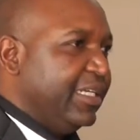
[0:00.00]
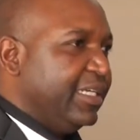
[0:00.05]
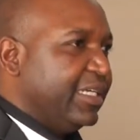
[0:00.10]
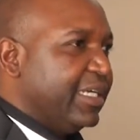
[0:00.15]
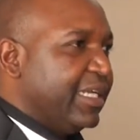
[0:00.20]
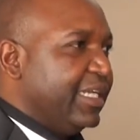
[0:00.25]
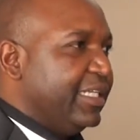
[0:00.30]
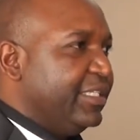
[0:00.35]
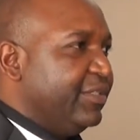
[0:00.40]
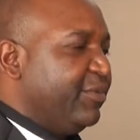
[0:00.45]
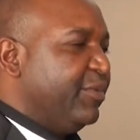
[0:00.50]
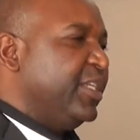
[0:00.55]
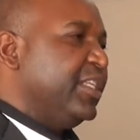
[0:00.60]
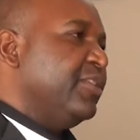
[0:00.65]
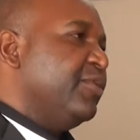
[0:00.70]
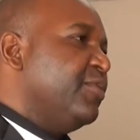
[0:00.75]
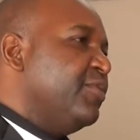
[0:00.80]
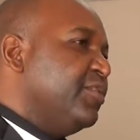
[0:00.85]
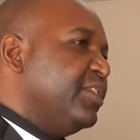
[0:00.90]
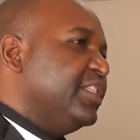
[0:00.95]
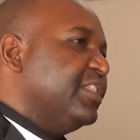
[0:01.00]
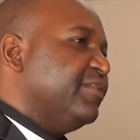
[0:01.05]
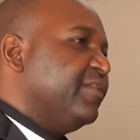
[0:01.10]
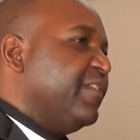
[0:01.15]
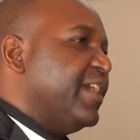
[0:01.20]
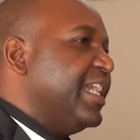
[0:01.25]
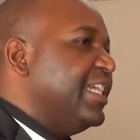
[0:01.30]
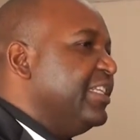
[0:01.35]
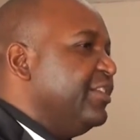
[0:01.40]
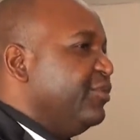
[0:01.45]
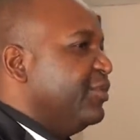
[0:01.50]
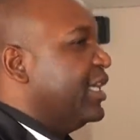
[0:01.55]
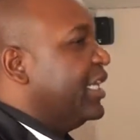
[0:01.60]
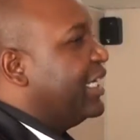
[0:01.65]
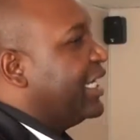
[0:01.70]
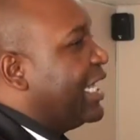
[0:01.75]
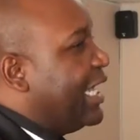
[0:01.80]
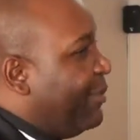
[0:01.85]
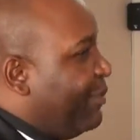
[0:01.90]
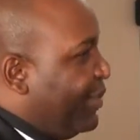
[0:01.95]
Right? When all is fine, you can
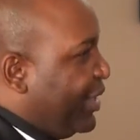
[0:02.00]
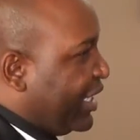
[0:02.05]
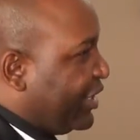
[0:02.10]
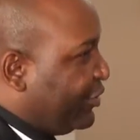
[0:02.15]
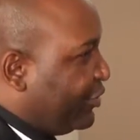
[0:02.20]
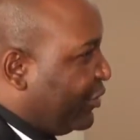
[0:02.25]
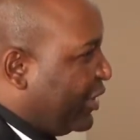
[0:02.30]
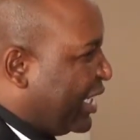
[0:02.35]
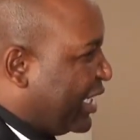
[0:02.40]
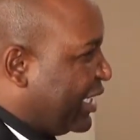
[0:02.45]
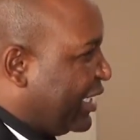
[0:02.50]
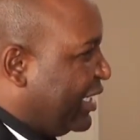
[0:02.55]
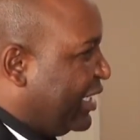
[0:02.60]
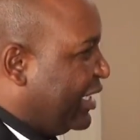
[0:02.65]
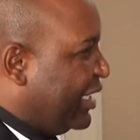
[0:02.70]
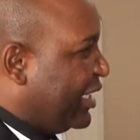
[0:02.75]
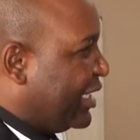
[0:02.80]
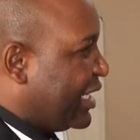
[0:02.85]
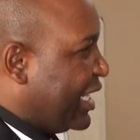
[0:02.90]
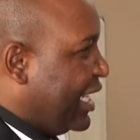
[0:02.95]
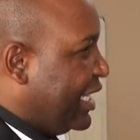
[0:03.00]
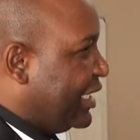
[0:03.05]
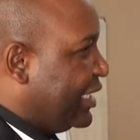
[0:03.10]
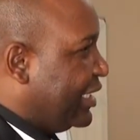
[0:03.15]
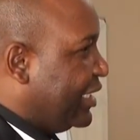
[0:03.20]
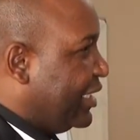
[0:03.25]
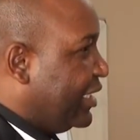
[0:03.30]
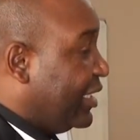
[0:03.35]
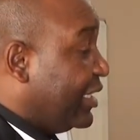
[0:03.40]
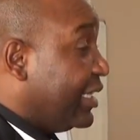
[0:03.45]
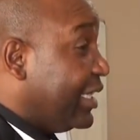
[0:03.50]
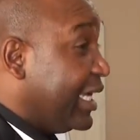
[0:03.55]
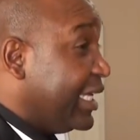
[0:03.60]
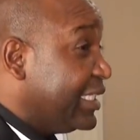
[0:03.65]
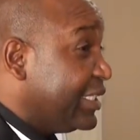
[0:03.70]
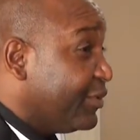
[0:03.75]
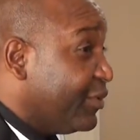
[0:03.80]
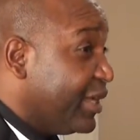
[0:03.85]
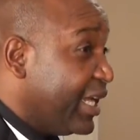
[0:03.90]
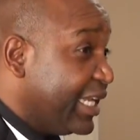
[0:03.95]
come back to work. Right?
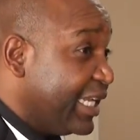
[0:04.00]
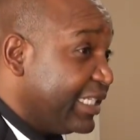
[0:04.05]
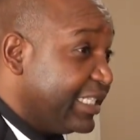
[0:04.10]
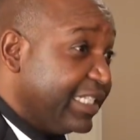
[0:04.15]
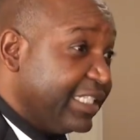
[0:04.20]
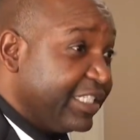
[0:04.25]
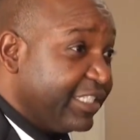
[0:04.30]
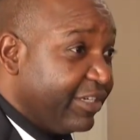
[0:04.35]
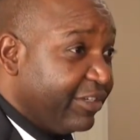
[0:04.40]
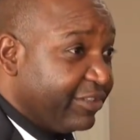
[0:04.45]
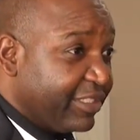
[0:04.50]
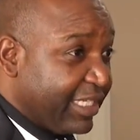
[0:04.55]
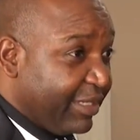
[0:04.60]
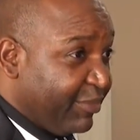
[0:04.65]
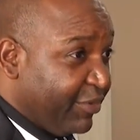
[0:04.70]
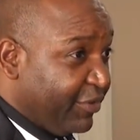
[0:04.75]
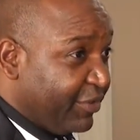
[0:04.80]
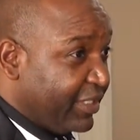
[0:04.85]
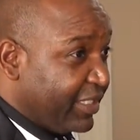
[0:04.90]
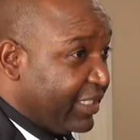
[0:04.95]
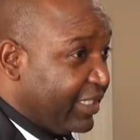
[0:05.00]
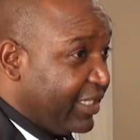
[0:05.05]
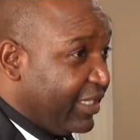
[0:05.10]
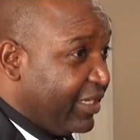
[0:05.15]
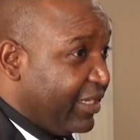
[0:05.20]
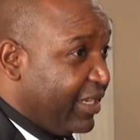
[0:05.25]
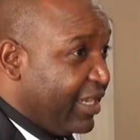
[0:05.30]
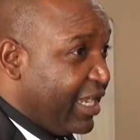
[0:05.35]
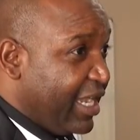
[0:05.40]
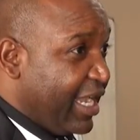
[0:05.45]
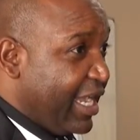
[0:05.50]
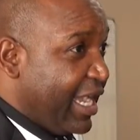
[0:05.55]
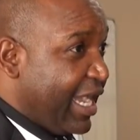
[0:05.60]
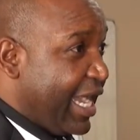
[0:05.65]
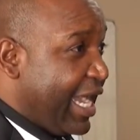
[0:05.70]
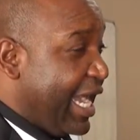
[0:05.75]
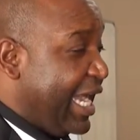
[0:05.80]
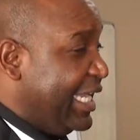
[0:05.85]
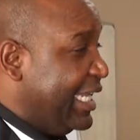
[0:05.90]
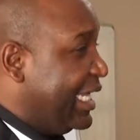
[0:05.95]
That's organizational support.
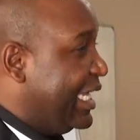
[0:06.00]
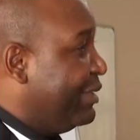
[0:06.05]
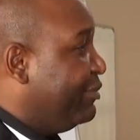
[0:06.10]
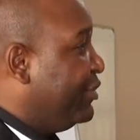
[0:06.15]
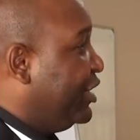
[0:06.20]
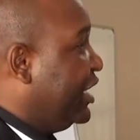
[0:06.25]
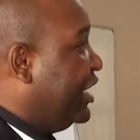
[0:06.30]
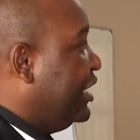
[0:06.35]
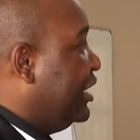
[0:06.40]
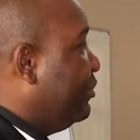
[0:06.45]
I am in a